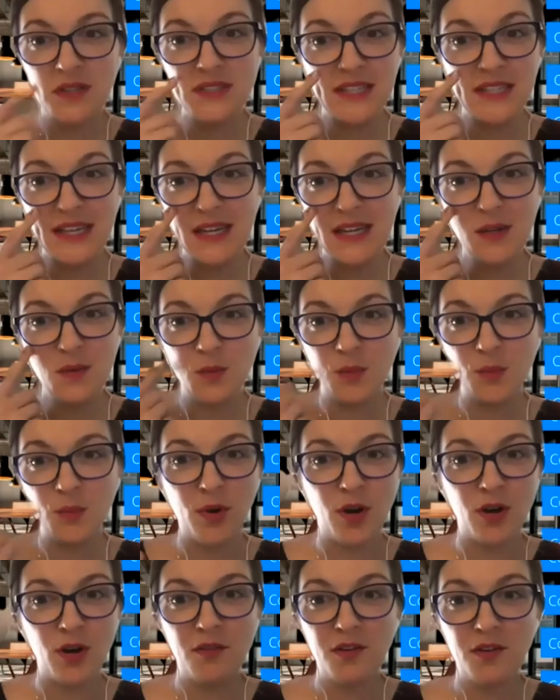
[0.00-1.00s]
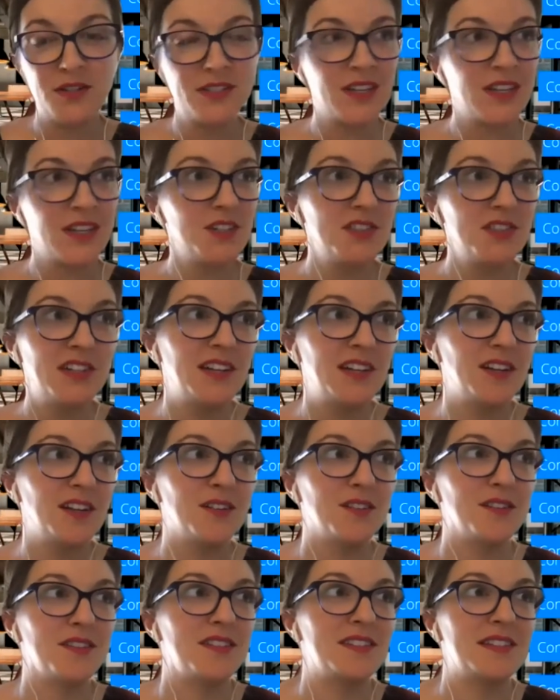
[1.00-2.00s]
again, part of our discussion here
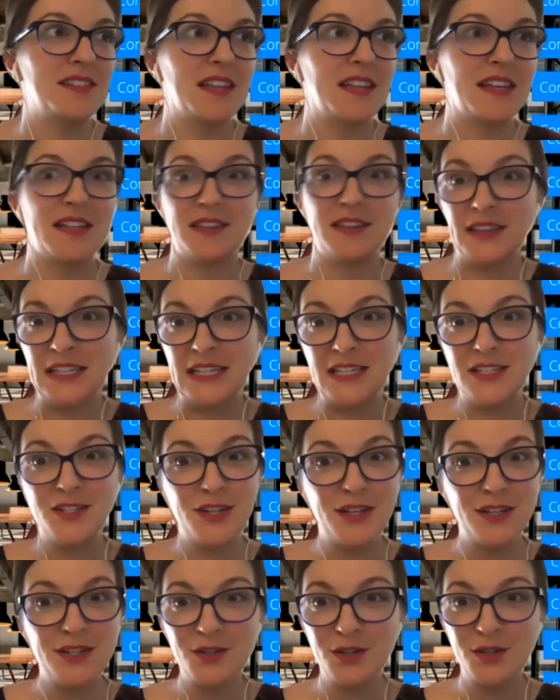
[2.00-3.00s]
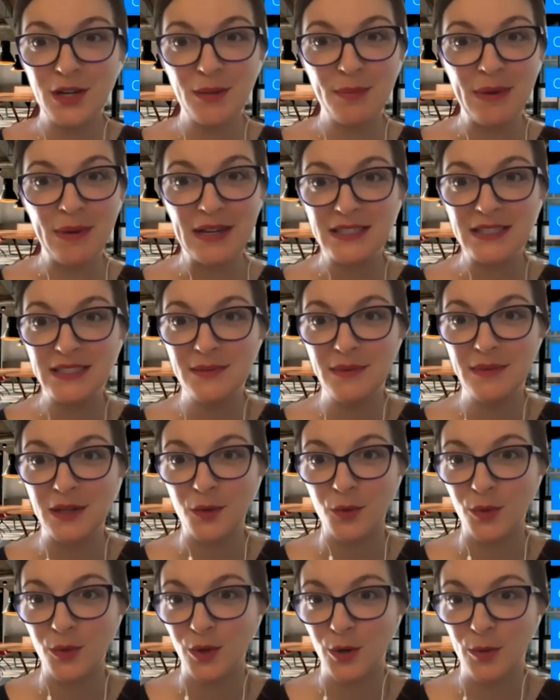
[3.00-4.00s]
is like lead gen during a pandemic.
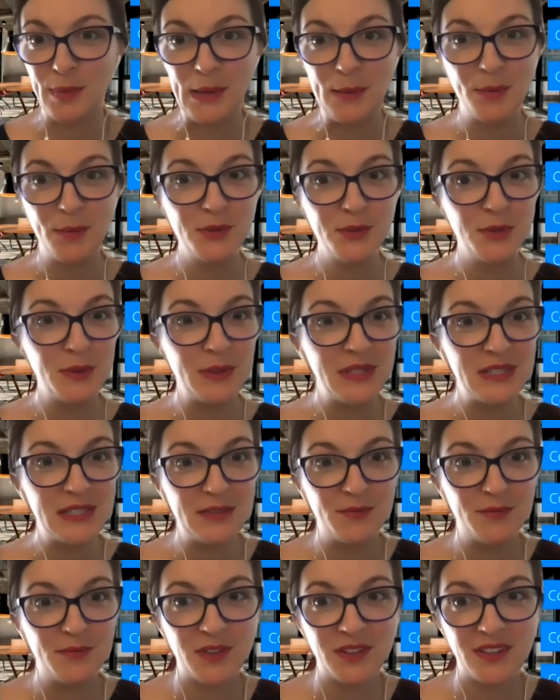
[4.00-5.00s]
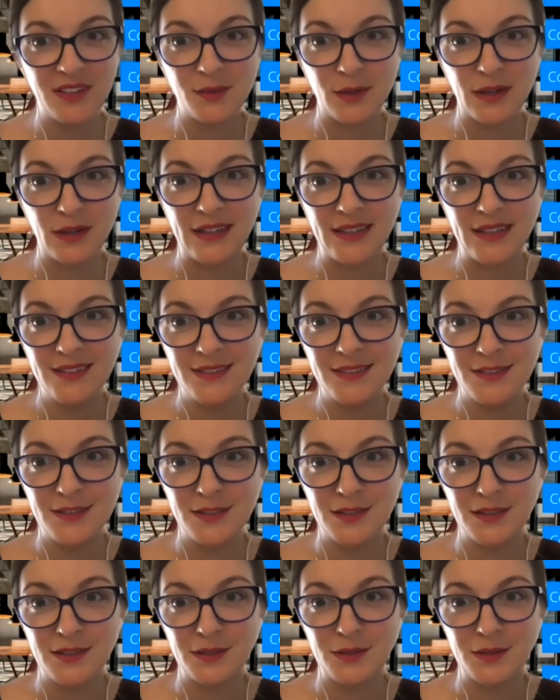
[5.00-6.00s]
What are people doing differently, right?
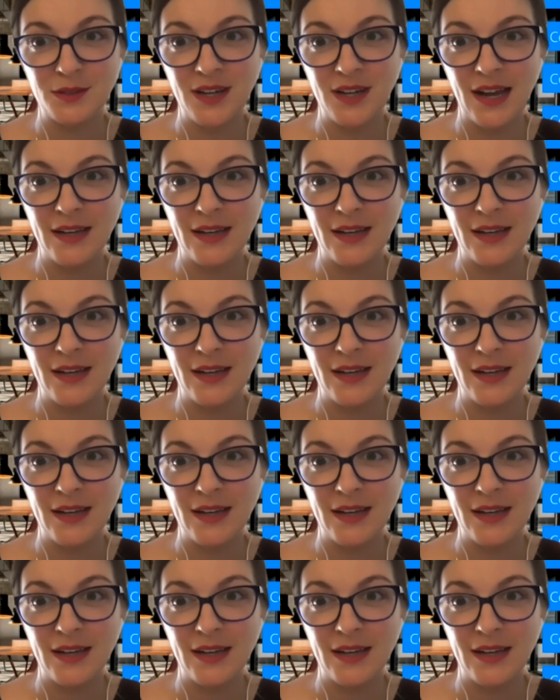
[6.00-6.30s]
So I